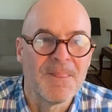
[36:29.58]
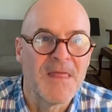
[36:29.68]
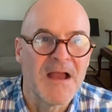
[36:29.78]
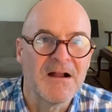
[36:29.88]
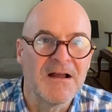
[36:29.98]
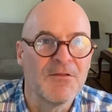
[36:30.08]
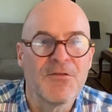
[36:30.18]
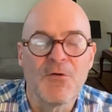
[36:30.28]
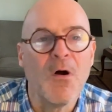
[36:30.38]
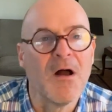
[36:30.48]
That kind of
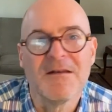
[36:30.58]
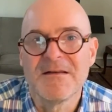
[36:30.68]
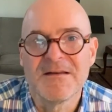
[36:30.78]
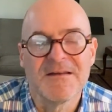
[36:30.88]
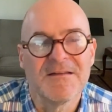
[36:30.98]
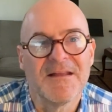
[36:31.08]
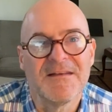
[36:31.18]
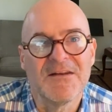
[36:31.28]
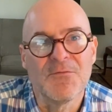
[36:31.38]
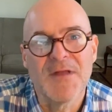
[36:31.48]
thought,
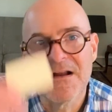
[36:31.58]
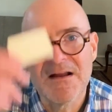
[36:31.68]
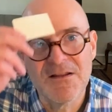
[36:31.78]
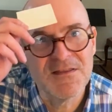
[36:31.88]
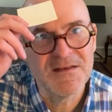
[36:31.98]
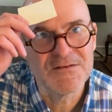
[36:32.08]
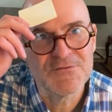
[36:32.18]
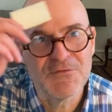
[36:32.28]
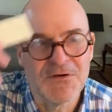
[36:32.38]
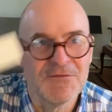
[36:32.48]
that, you know, that kind of thing is
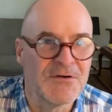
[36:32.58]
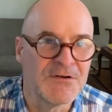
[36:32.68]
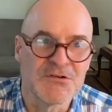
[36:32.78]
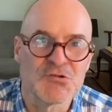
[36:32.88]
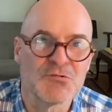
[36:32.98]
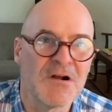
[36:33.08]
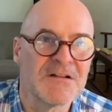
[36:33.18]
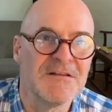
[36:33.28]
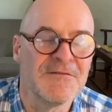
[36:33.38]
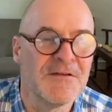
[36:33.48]
very, very
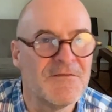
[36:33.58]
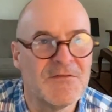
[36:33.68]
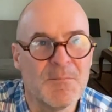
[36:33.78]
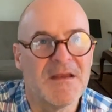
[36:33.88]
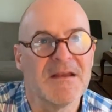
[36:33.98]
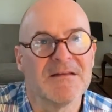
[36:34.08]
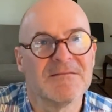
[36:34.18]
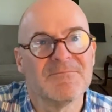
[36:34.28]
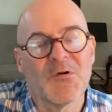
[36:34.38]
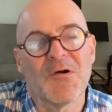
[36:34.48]
destructive if you make
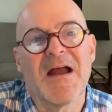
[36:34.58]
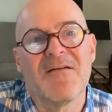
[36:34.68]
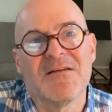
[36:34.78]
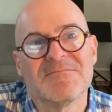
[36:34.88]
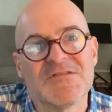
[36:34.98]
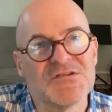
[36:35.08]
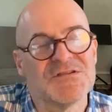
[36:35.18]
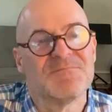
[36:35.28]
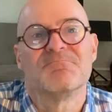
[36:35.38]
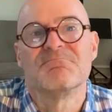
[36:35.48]
it or have it
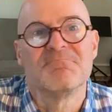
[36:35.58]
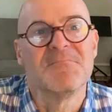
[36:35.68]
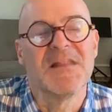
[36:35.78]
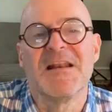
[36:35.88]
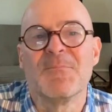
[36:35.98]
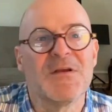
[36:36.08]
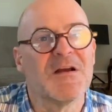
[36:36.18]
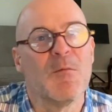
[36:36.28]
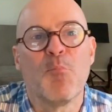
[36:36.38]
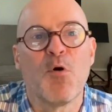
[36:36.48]
just let it
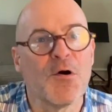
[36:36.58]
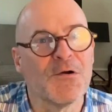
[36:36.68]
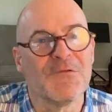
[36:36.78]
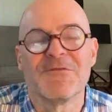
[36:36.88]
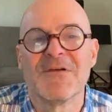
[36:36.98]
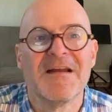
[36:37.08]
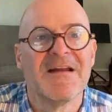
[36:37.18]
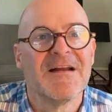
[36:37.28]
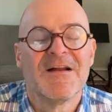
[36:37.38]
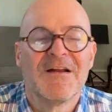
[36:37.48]
become part of
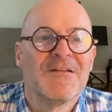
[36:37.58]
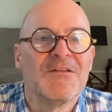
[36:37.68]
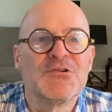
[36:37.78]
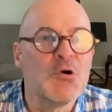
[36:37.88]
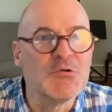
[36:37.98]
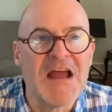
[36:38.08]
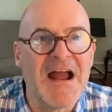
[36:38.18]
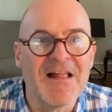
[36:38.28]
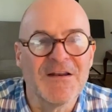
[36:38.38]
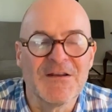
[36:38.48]
the
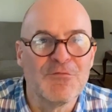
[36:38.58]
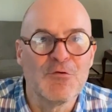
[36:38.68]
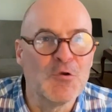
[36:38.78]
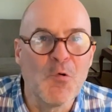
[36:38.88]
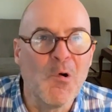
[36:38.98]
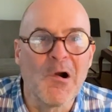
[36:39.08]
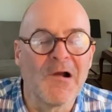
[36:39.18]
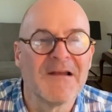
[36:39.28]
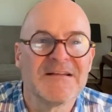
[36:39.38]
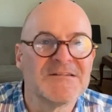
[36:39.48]
totality of who you
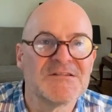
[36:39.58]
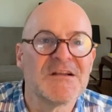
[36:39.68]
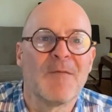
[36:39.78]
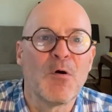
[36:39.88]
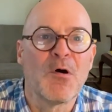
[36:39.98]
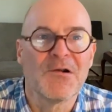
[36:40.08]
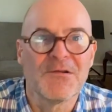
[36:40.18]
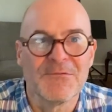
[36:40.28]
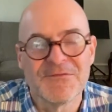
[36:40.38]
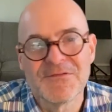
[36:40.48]
are. It's a part
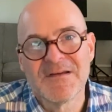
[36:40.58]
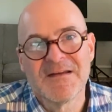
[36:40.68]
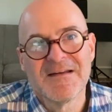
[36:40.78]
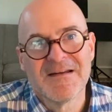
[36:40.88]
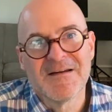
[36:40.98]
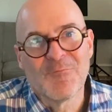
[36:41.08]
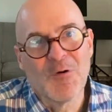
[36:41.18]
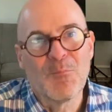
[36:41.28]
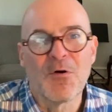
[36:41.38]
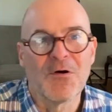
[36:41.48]
of
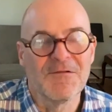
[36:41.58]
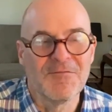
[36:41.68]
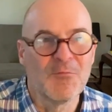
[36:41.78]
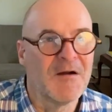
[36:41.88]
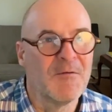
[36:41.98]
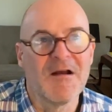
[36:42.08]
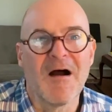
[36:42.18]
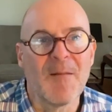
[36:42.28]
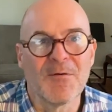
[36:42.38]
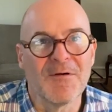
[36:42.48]
one part of the way we
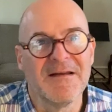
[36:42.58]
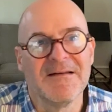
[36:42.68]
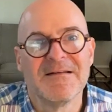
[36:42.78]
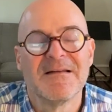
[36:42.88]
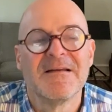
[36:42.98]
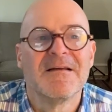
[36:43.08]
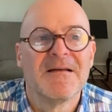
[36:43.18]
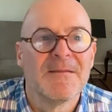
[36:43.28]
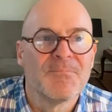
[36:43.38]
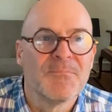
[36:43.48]
operate.
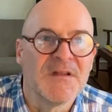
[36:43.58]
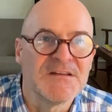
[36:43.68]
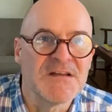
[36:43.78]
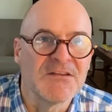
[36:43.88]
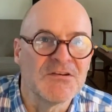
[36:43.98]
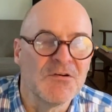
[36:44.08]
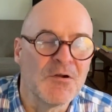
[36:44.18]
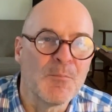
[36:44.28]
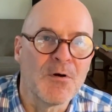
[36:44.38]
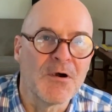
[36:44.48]
It's not the
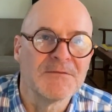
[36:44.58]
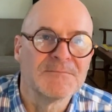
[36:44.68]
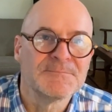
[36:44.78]
total part.